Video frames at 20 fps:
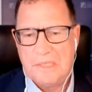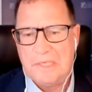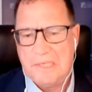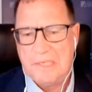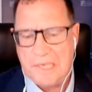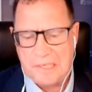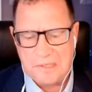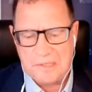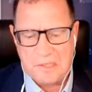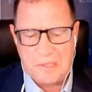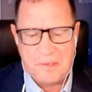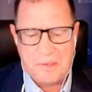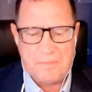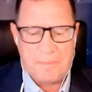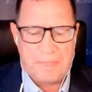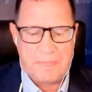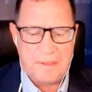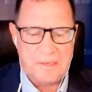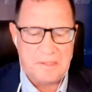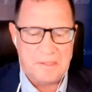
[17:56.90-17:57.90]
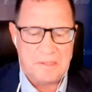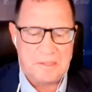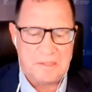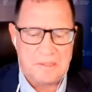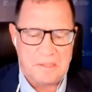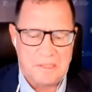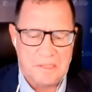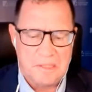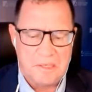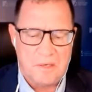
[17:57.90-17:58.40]
Another
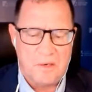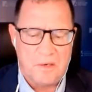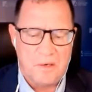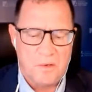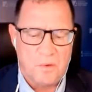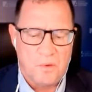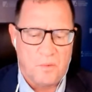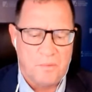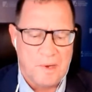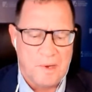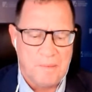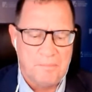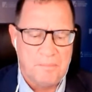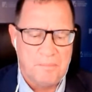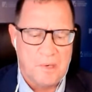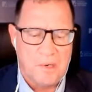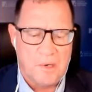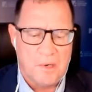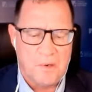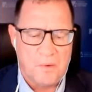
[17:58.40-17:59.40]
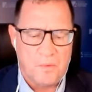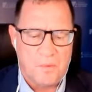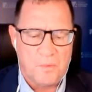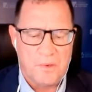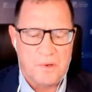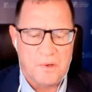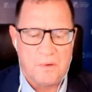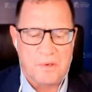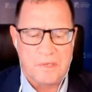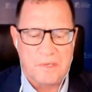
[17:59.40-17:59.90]
is in November,
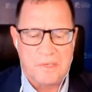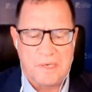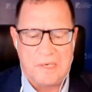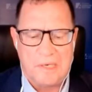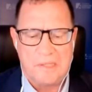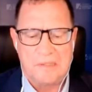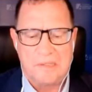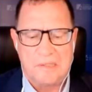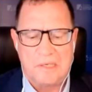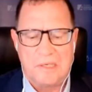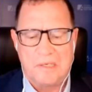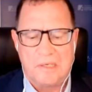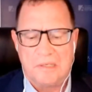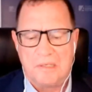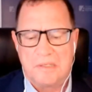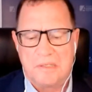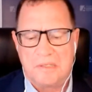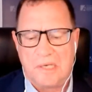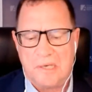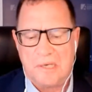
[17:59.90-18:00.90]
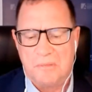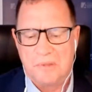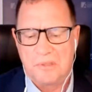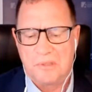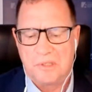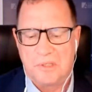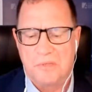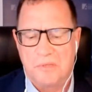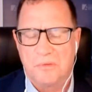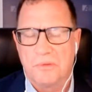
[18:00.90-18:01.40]
we are organizing a
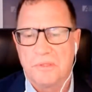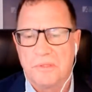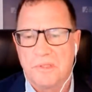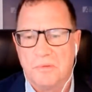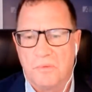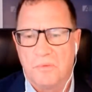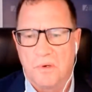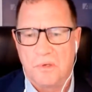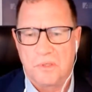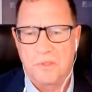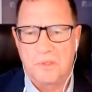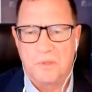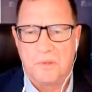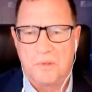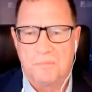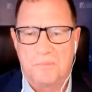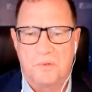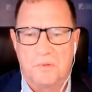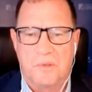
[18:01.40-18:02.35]
cybersecurity workshop